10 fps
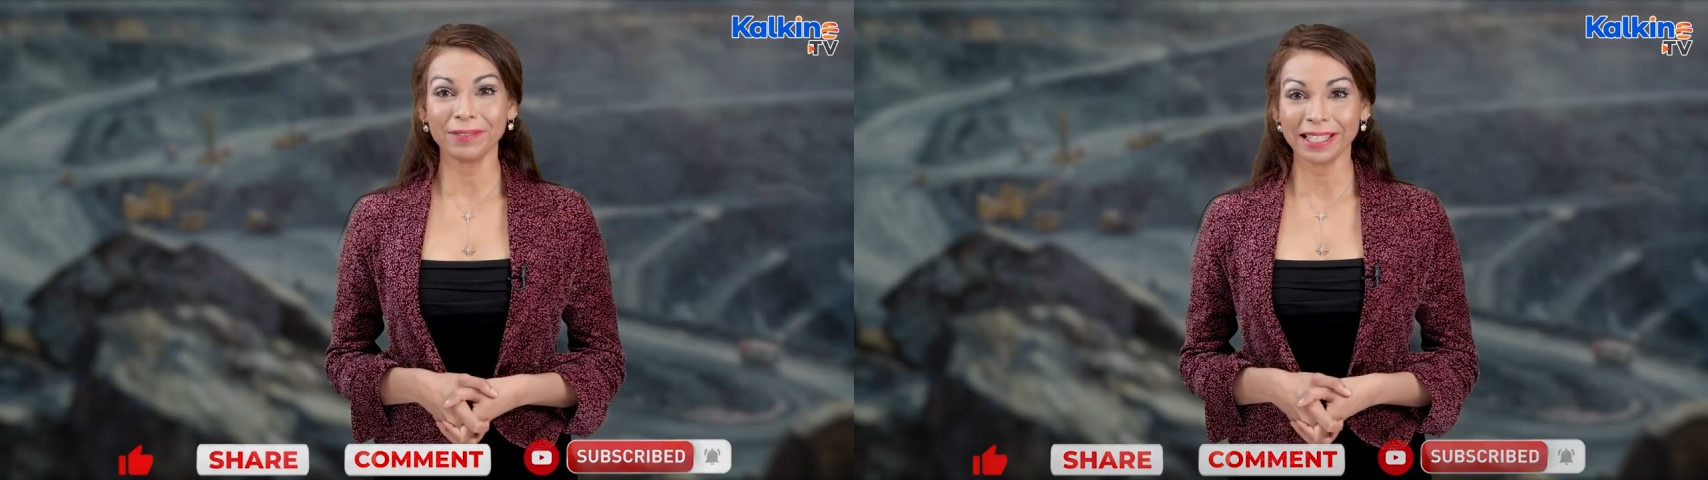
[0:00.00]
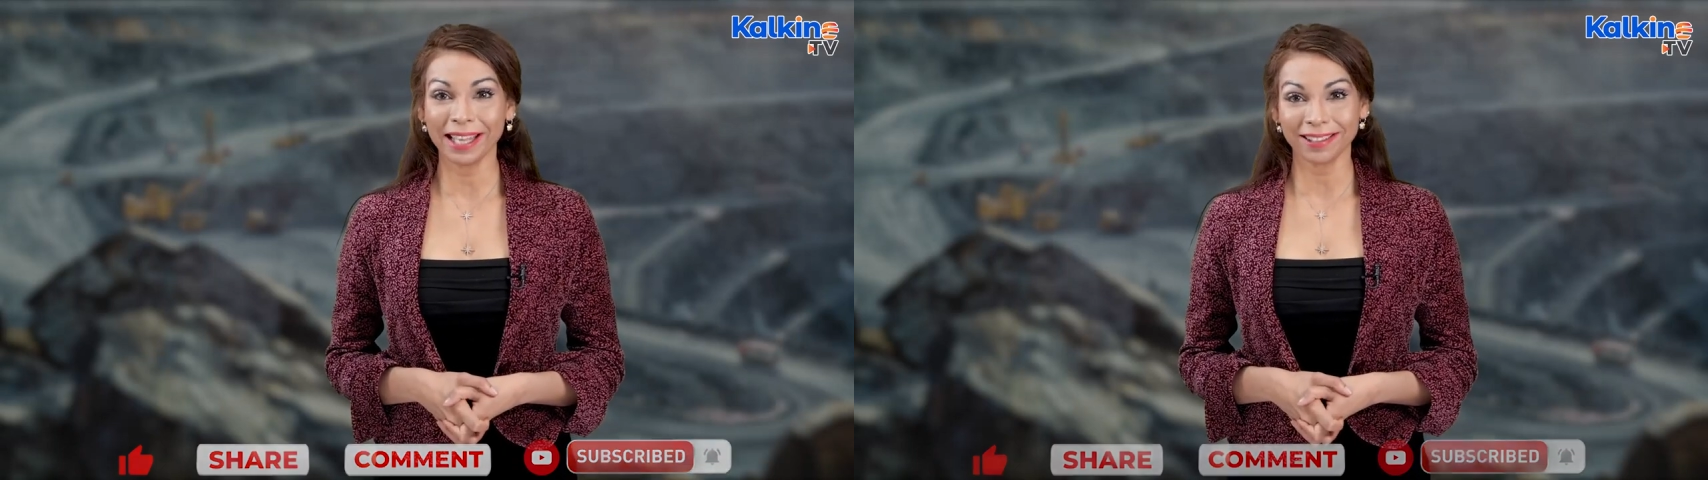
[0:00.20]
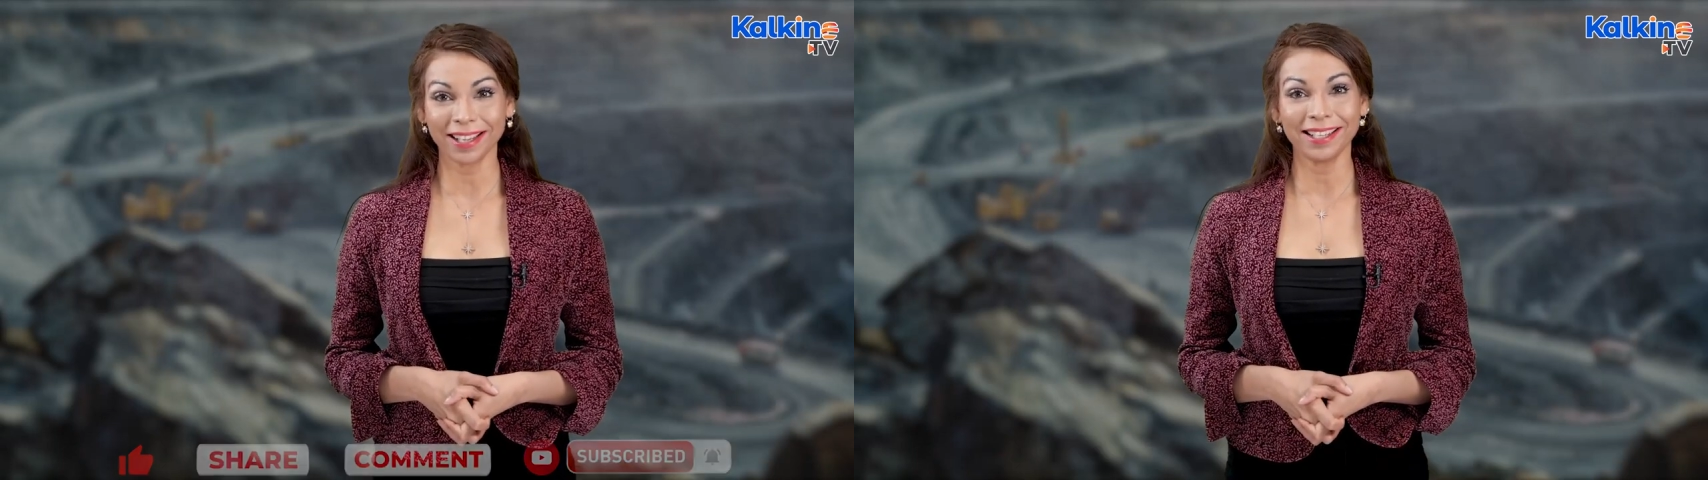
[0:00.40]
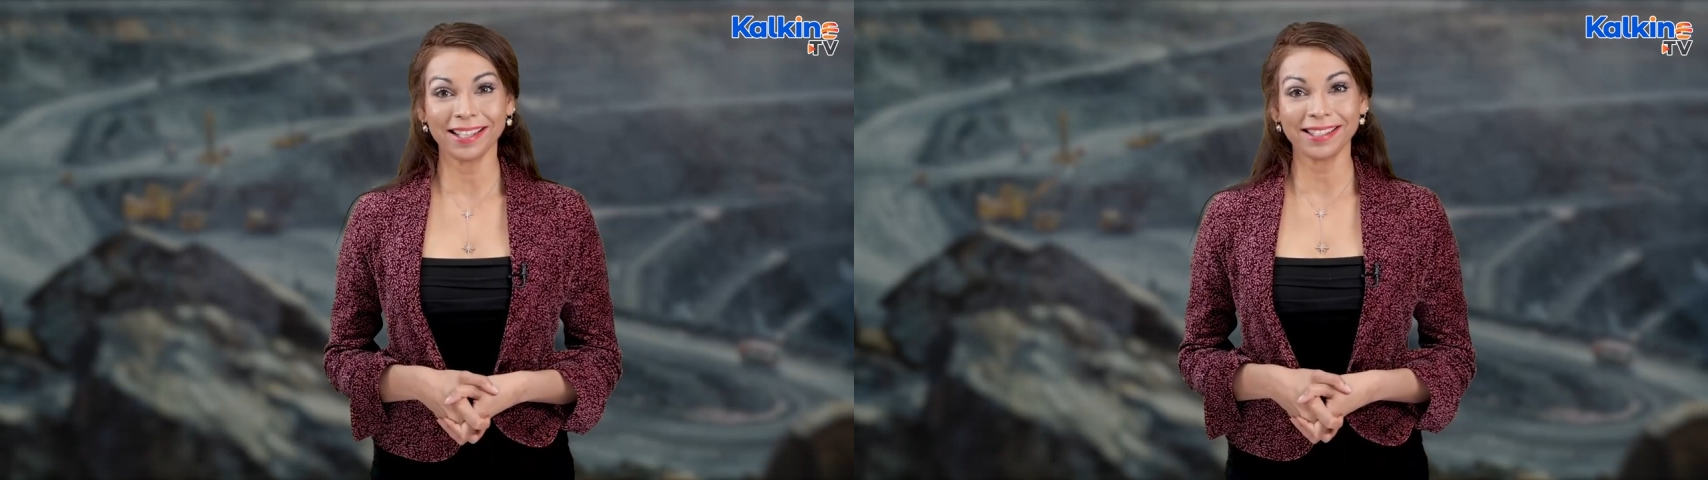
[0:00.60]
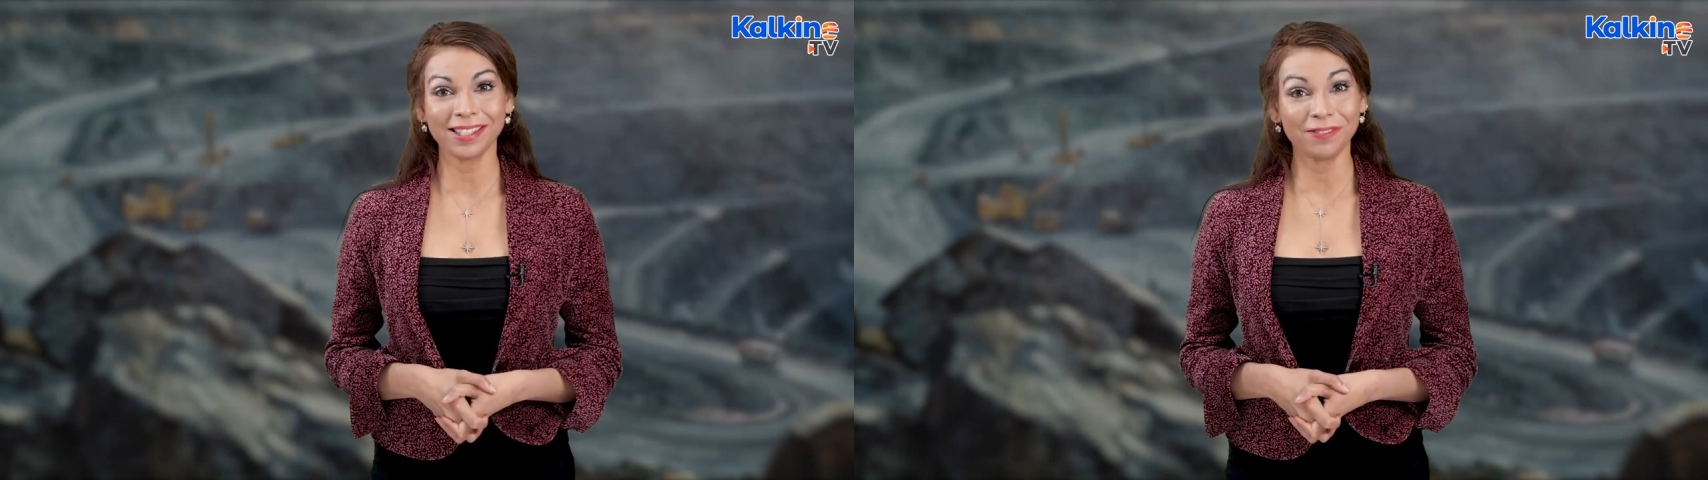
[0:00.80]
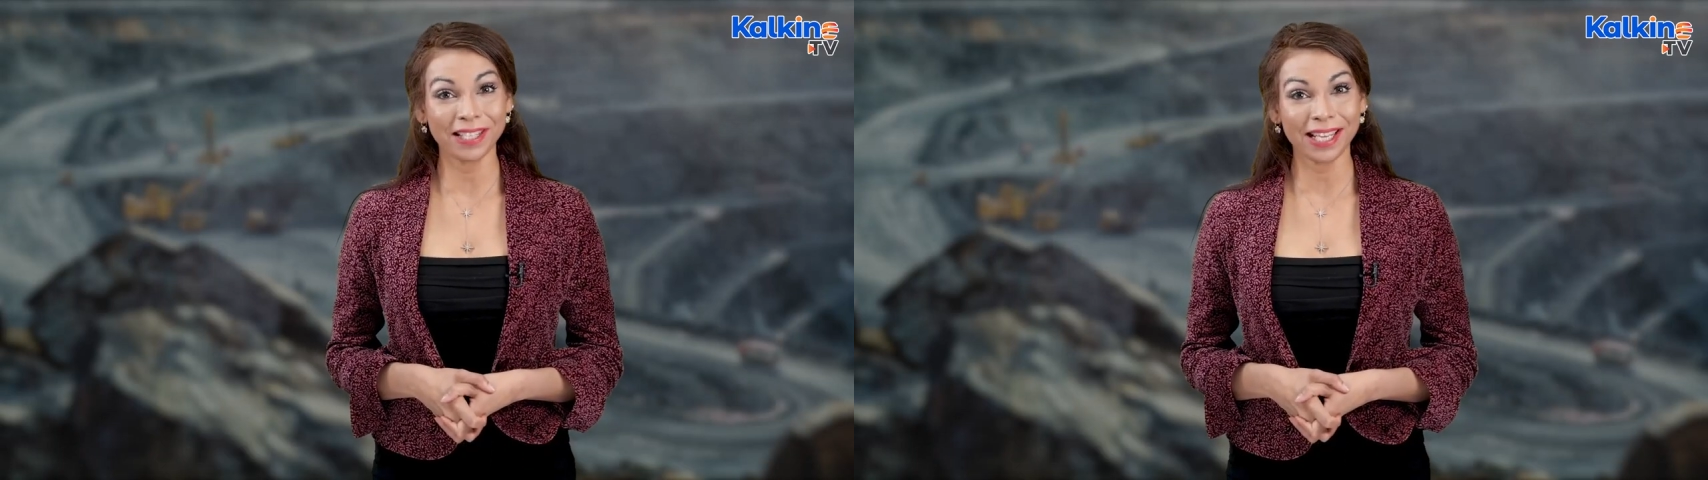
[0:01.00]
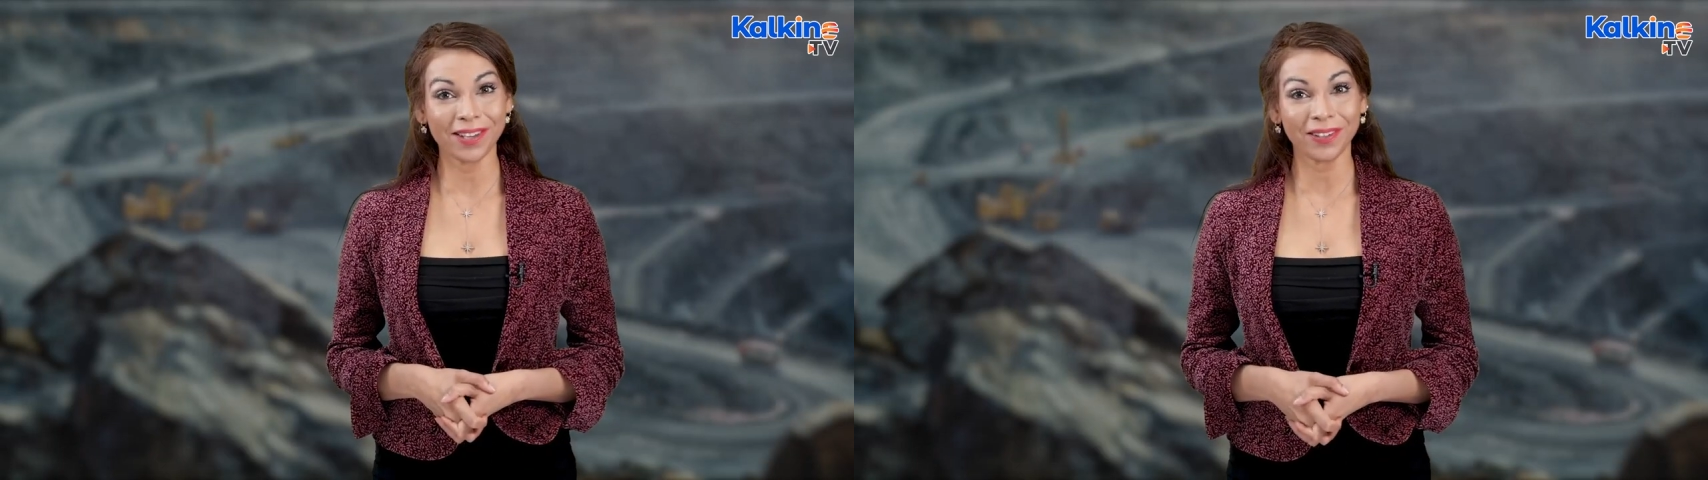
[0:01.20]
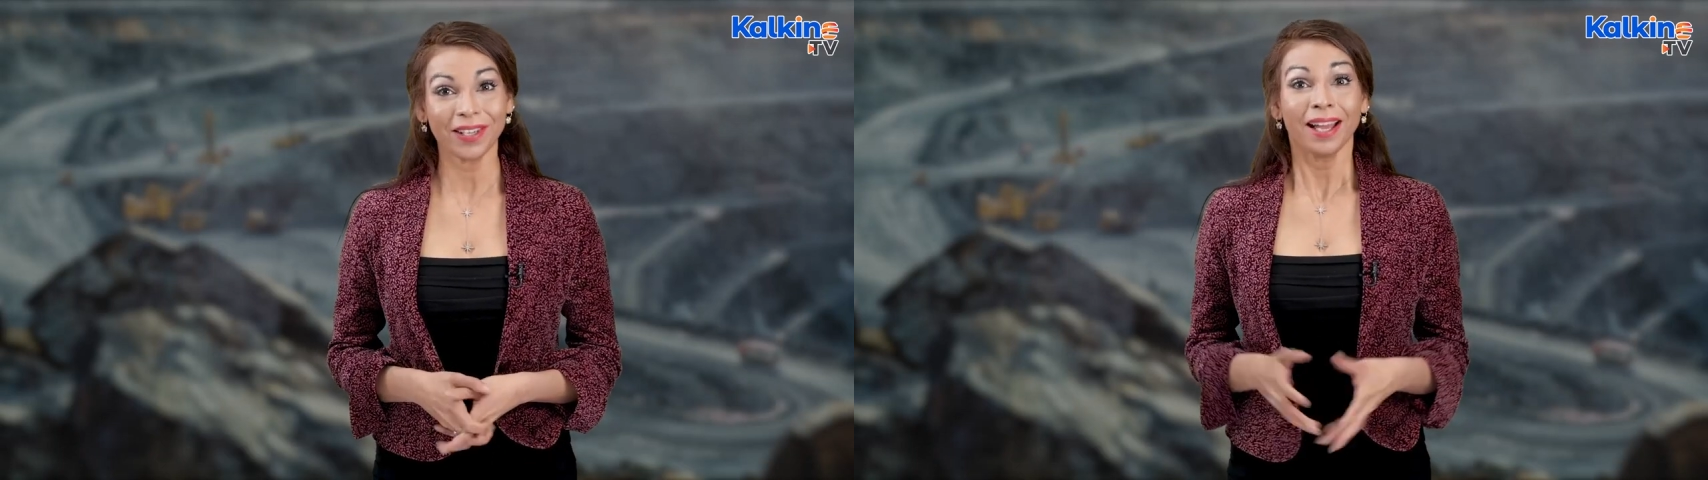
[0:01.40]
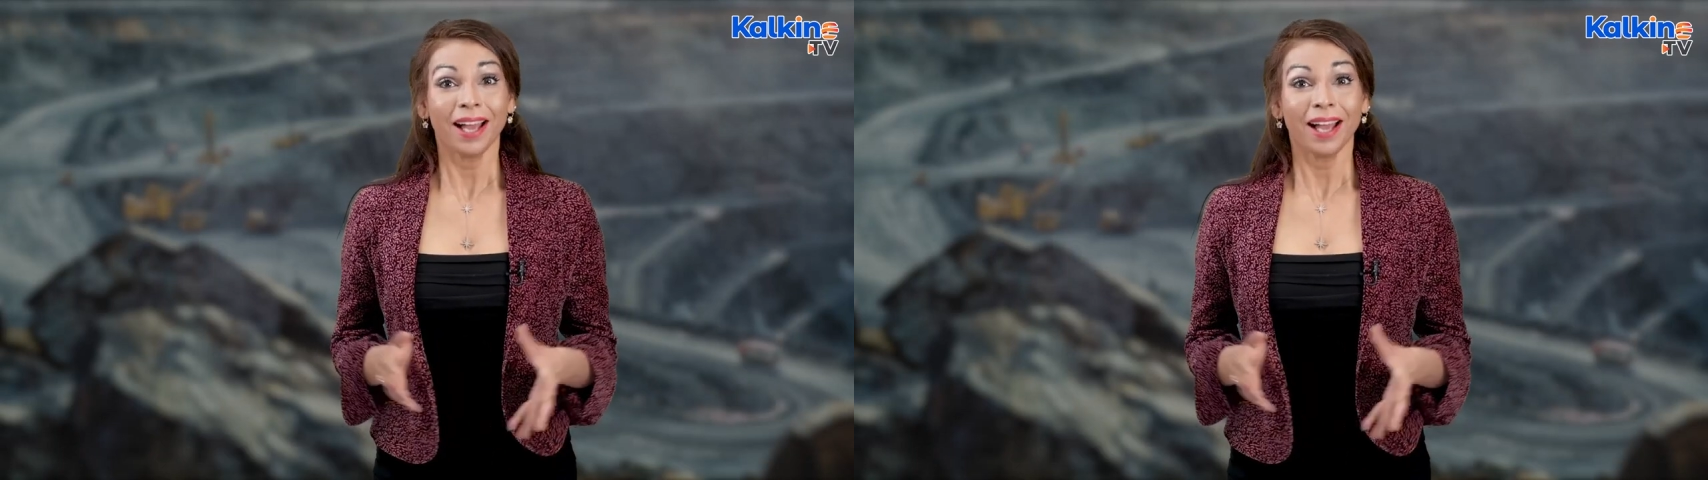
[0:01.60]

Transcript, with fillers: when Kalkine has a new video.